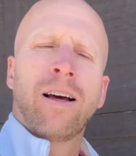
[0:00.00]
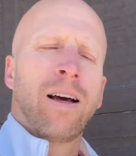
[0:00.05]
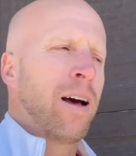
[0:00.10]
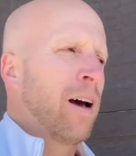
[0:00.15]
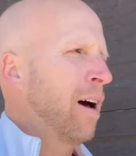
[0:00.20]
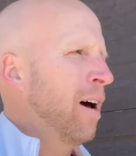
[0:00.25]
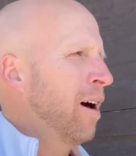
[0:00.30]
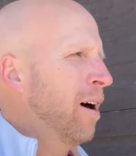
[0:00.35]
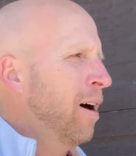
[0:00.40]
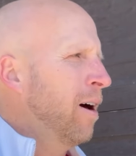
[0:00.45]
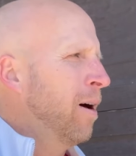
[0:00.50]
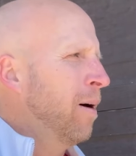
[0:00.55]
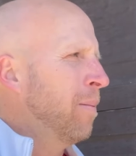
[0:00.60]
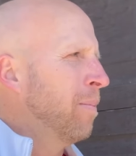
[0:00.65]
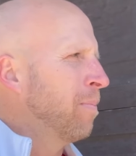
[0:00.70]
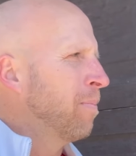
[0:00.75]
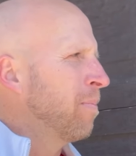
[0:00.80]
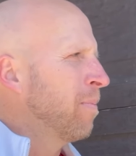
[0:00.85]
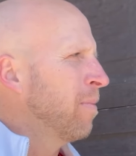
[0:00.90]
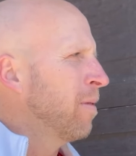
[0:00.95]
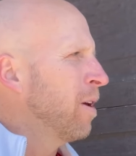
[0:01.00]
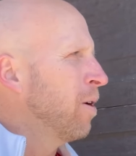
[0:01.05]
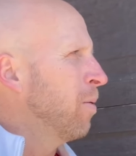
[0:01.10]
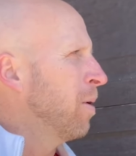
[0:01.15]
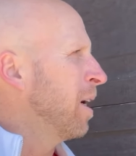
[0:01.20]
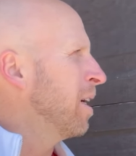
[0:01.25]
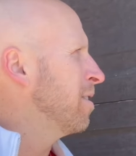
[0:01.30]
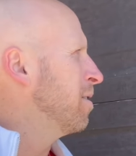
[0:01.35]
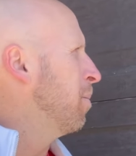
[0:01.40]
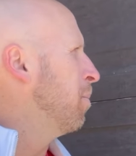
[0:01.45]

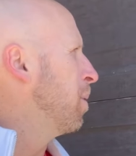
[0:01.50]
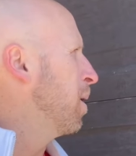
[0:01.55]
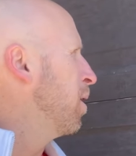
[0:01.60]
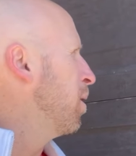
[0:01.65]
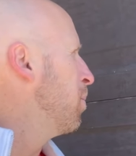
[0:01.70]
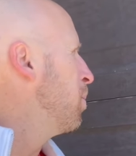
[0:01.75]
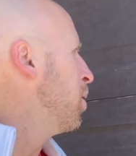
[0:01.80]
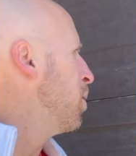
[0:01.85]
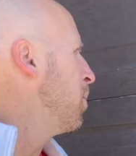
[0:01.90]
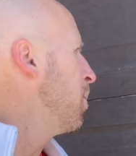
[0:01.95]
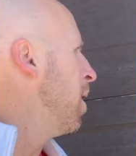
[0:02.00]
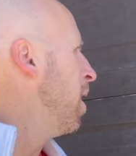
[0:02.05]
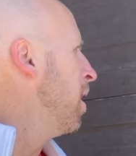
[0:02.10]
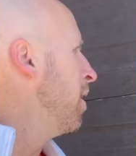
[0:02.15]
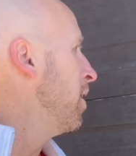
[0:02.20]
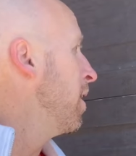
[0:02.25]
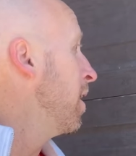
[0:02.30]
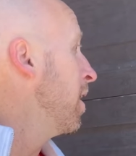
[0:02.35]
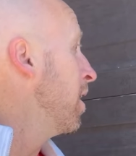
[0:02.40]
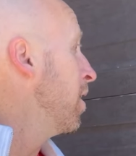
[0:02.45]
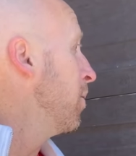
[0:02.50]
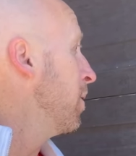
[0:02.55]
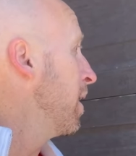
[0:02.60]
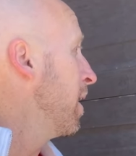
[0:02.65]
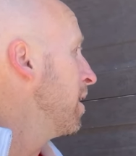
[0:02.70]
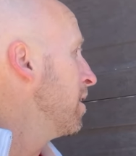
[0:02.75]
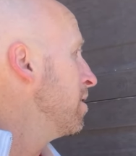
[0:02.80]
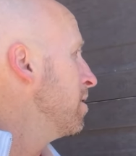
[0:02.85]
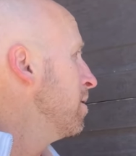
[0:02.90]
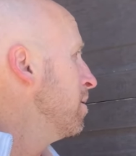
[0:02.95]
We got some bird poop on there. We
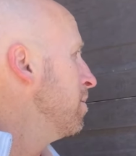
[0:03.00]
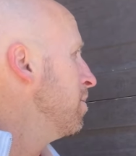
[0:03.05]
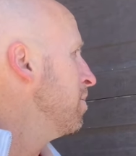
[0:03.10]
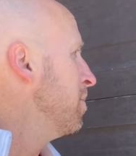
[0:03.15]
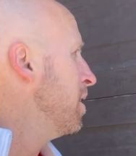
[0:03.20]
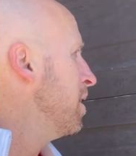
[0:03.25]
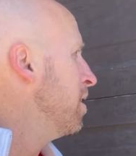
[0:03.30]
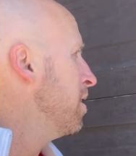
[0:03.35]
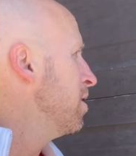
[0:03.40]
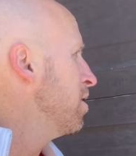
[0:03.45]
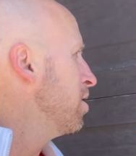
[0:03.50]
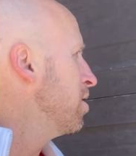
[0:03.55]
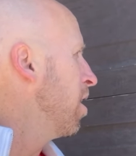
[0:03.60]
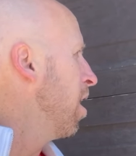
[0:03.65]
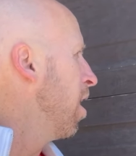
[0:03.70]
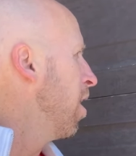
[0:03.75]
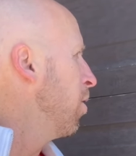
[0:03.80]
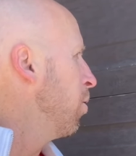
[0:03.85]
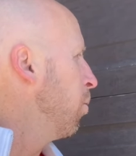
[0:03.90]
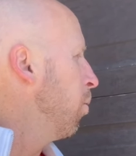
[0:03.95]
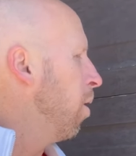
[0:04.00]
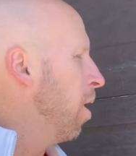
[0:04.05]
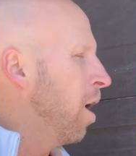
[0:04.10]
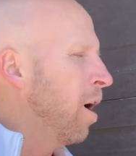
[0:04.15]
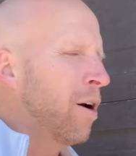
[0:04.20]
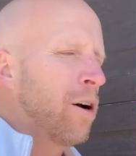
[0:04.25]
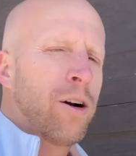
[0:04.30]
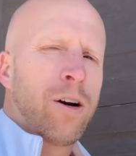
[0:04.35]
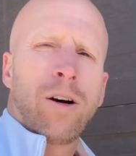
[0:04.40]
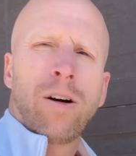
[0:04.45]
got some just hard
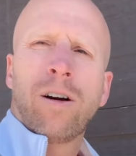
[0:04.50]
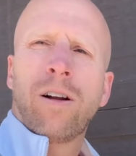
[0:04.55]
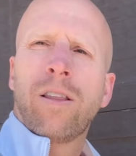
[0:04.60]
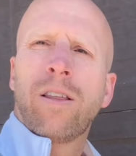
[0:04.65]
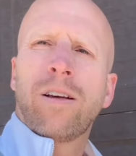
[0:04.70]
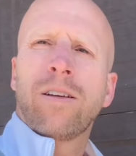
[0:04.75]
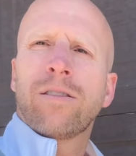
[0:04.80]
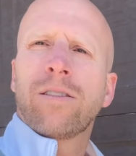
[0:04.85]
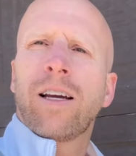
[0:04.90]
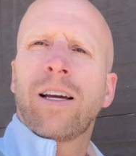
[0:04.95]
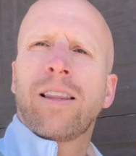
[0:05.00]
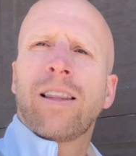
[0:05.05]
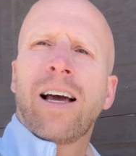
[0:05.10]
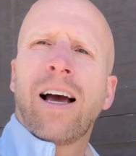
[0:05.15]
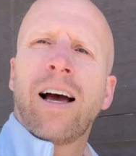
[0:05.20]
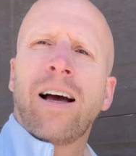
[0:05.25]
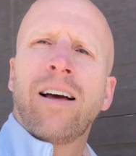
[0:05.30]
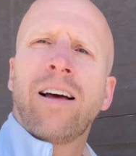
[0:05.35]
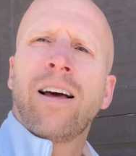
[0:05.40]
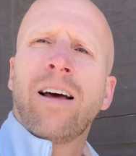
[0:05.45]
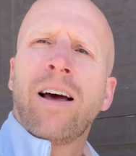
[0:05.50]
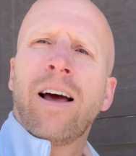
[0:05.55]
water, things like that.